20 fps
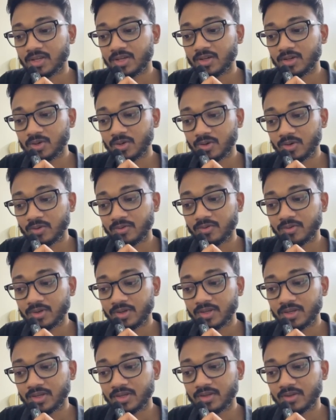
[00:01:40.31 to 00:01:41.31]
lot of
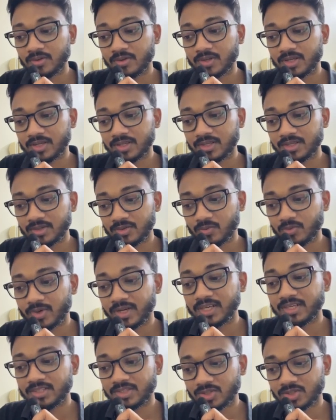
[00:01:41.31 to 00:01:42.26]
that white